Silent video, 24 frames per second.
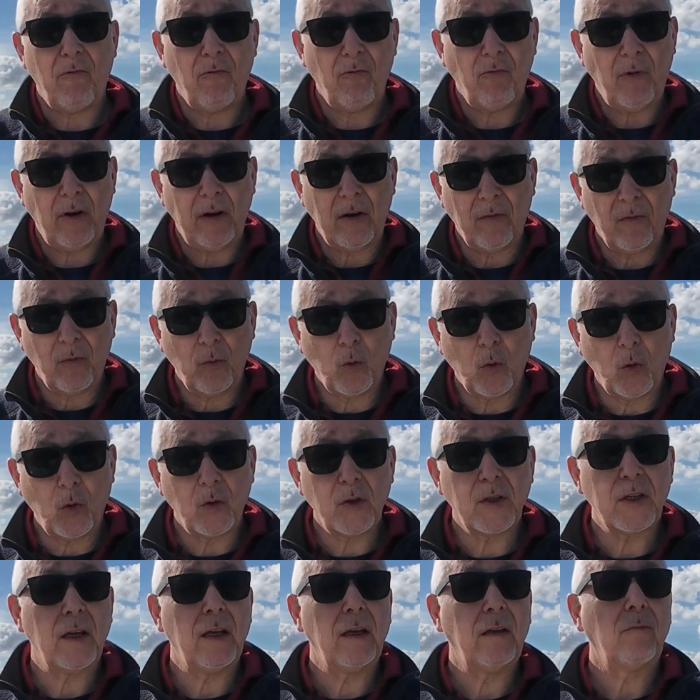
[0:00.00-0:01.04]
rid of
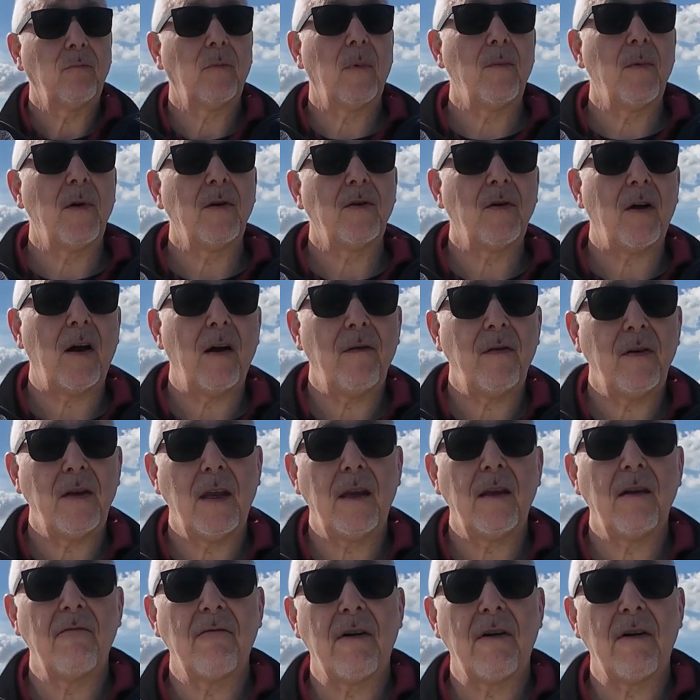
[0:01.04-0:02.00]
water when we're driving in the